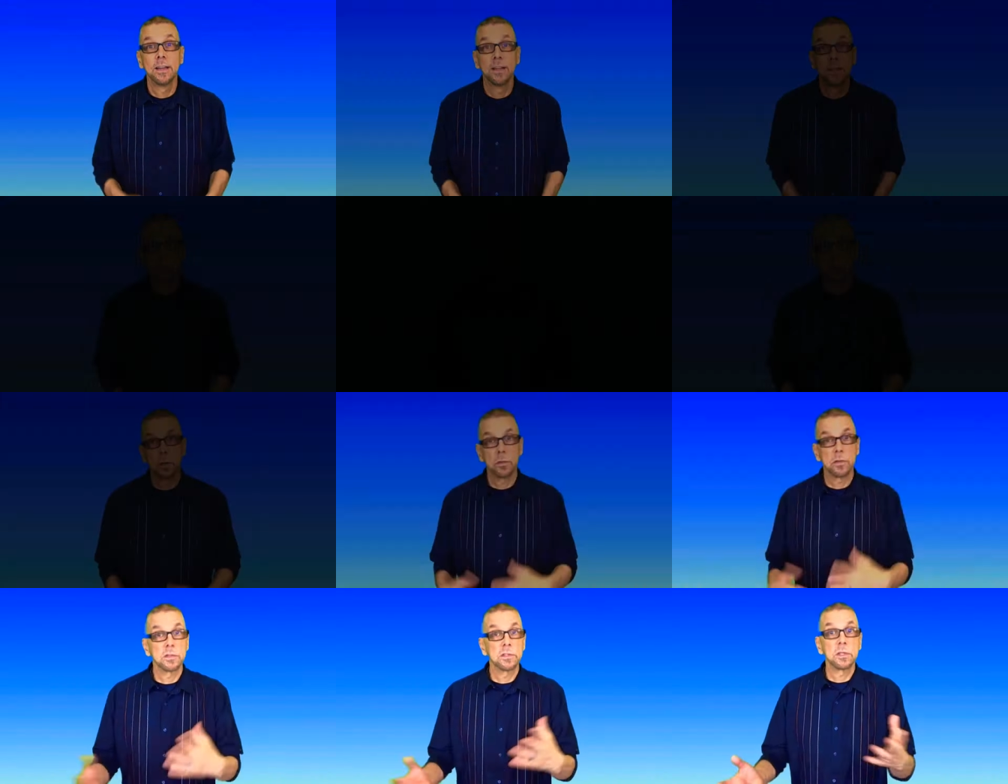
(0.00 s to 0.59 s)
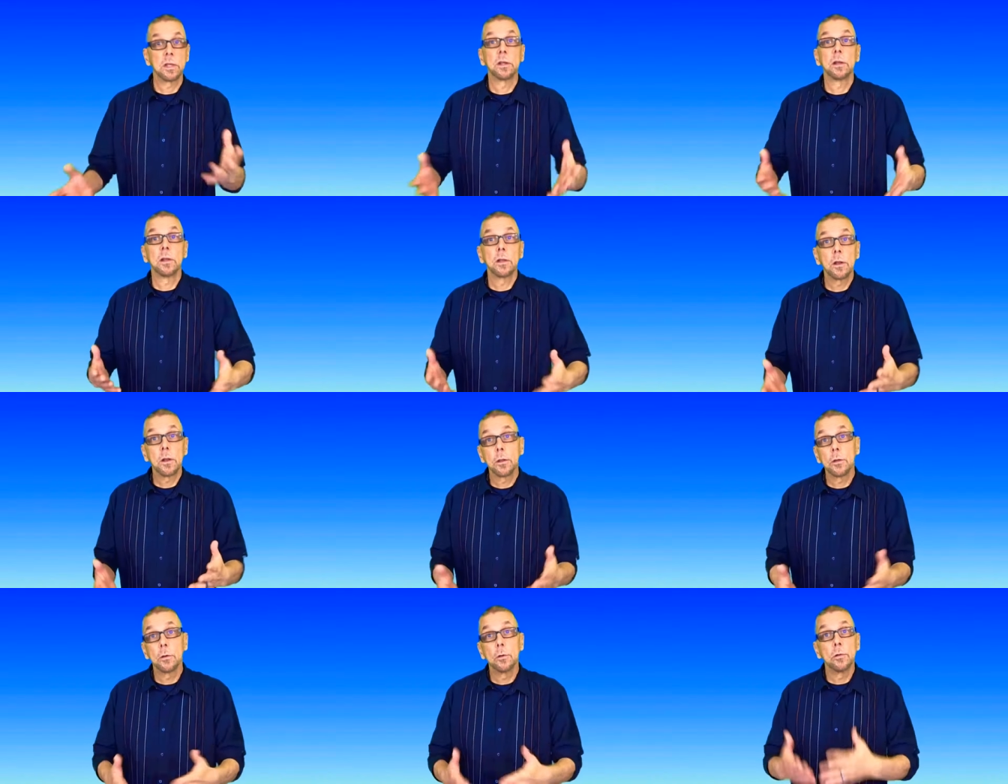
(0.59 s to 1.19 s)
So this can
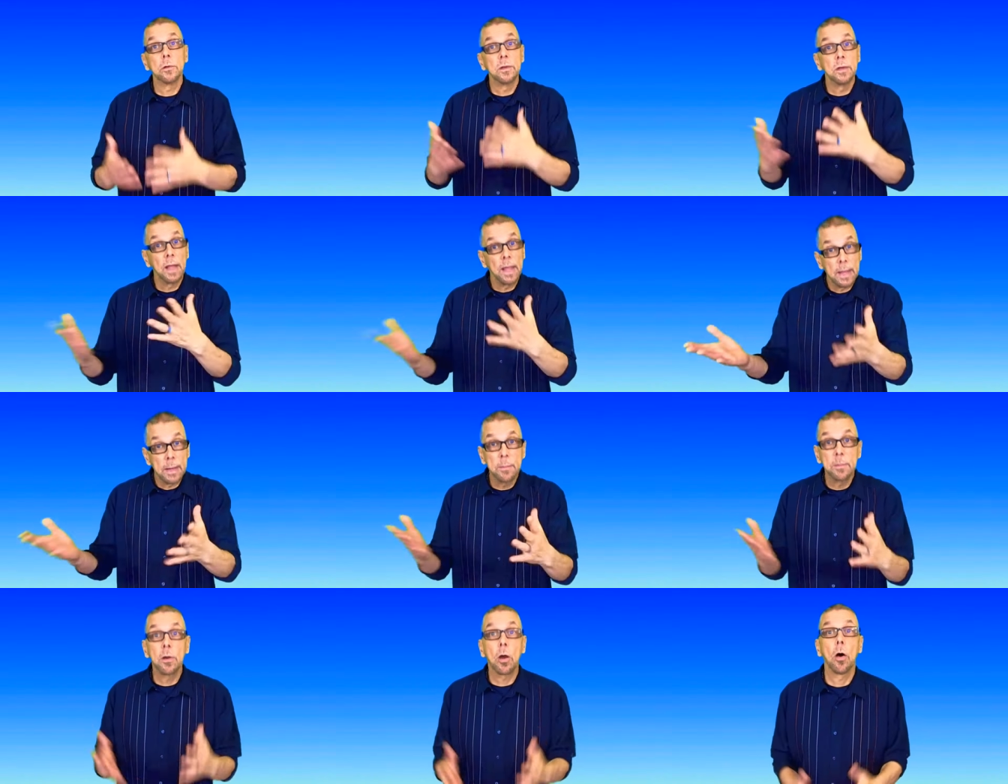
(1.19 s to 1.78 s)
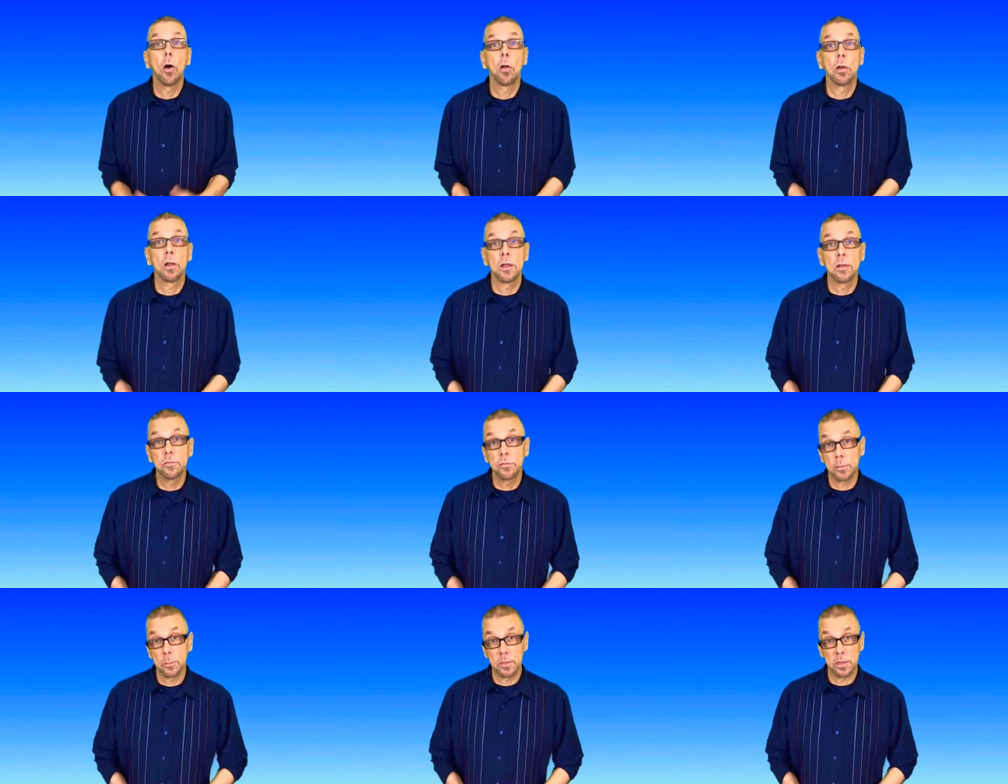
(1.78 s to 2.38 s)
include name calling
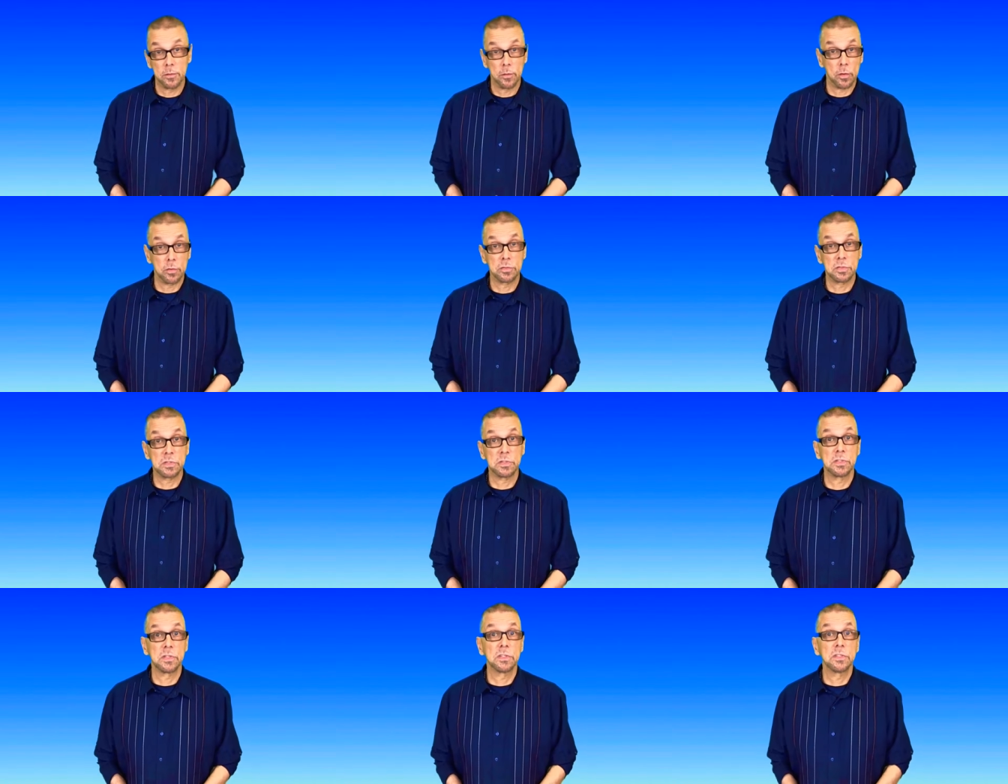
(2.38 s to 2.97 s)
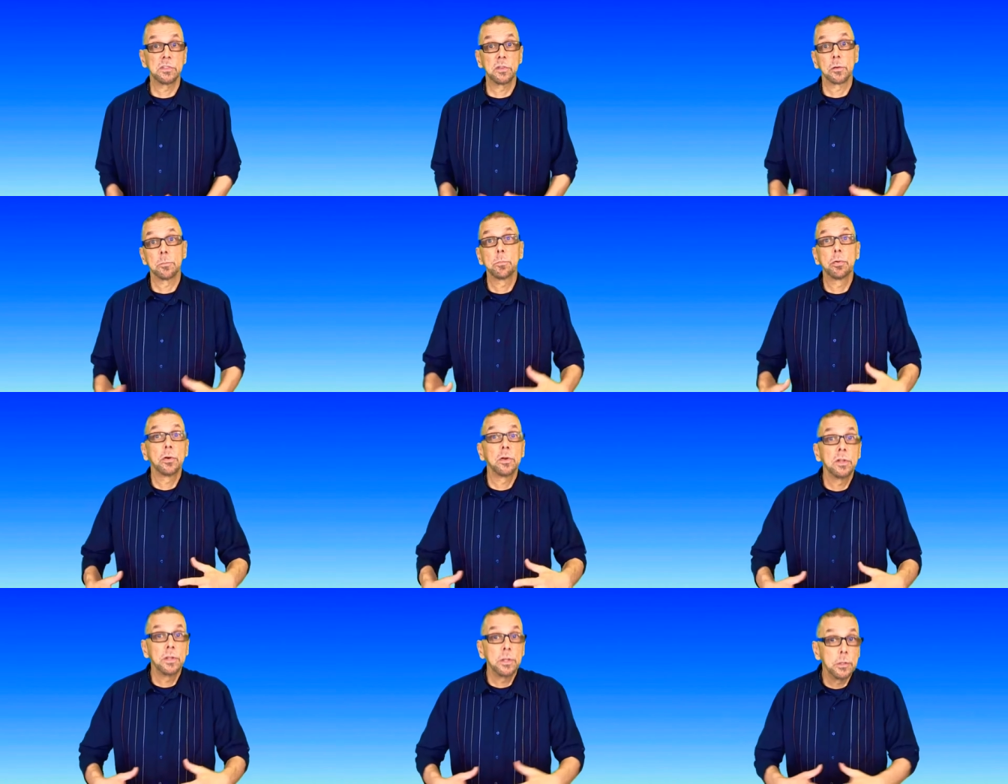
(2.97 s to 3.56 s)
from the narcissist. They're
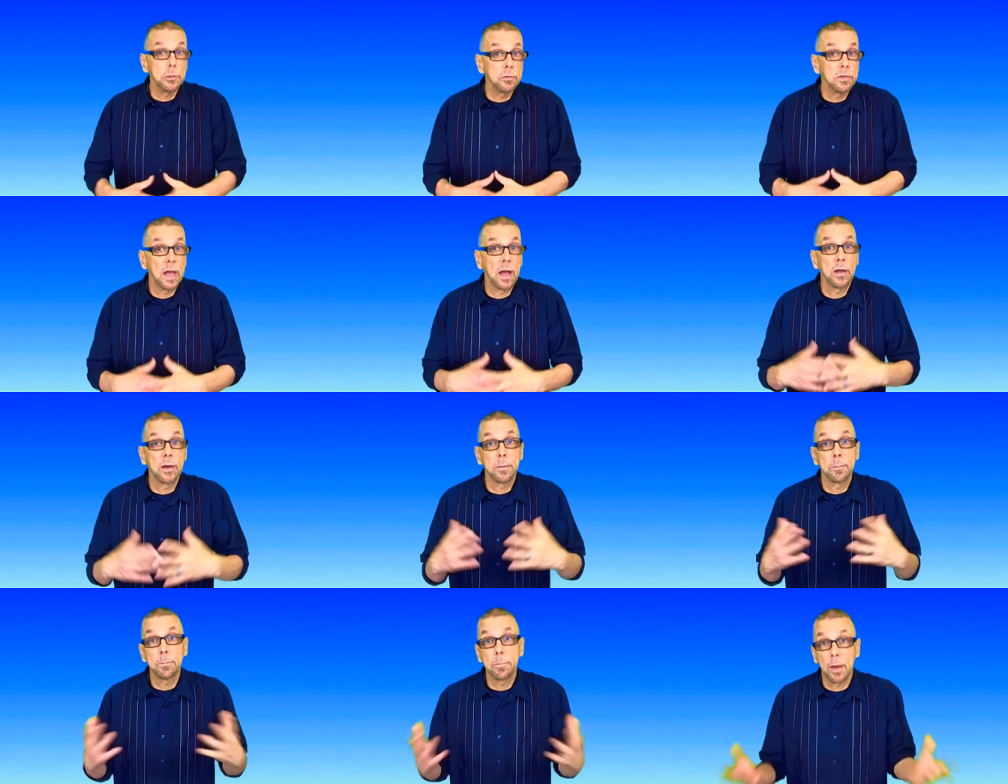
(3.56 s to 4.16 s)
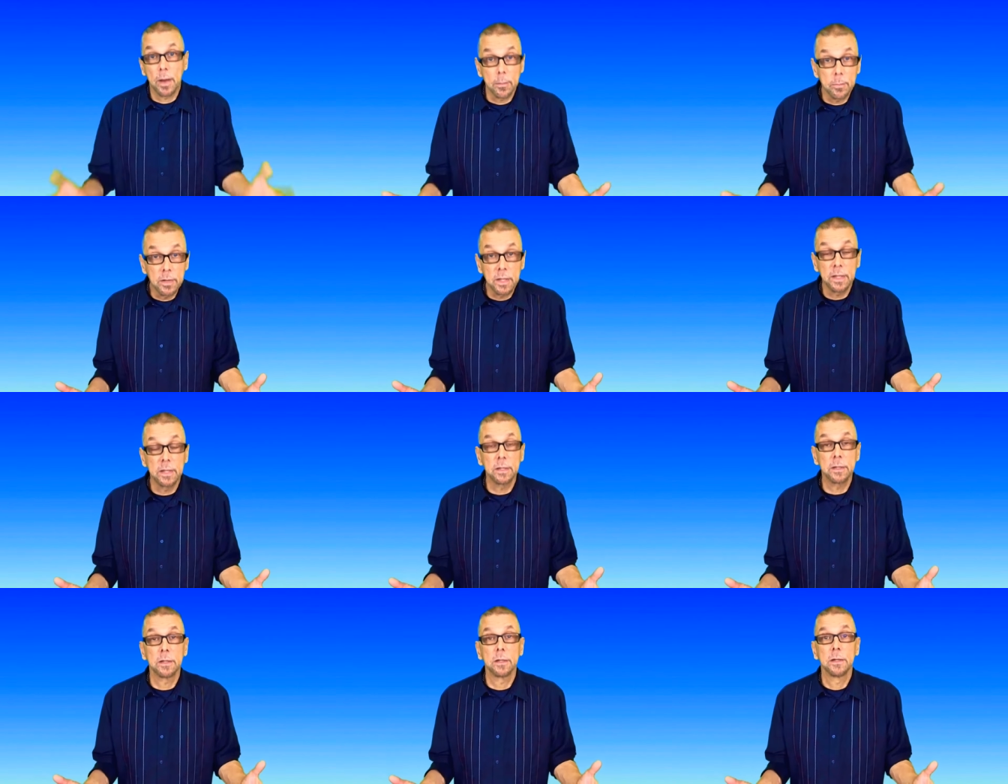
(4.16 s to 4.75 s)
putting you down in
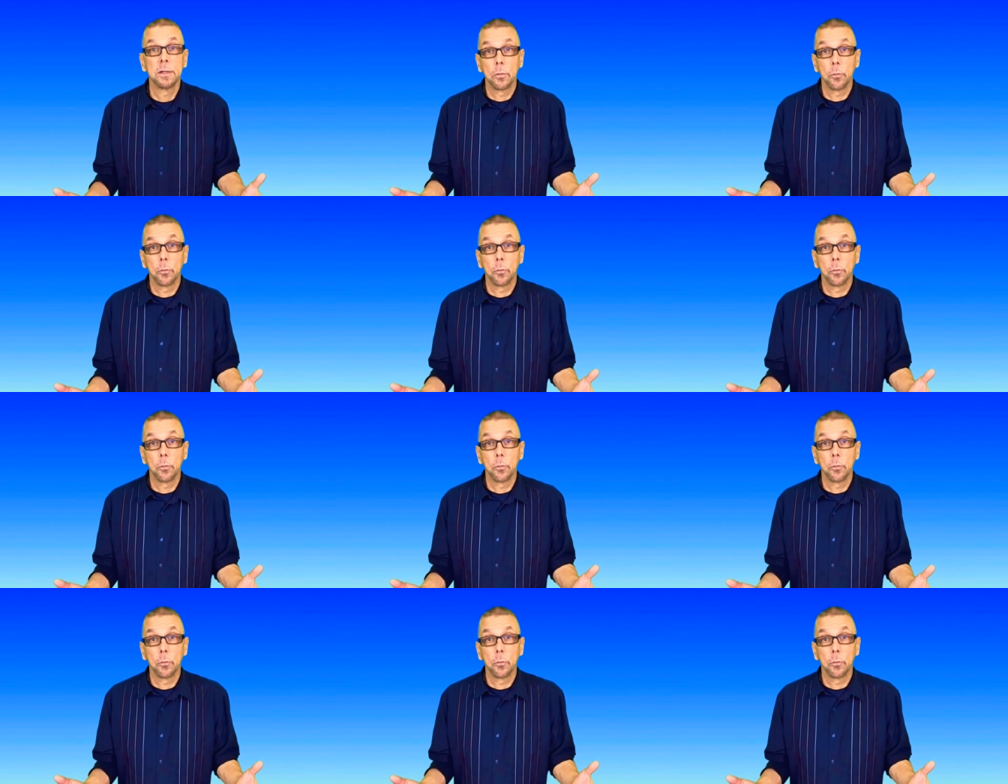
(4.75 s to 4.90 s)
public.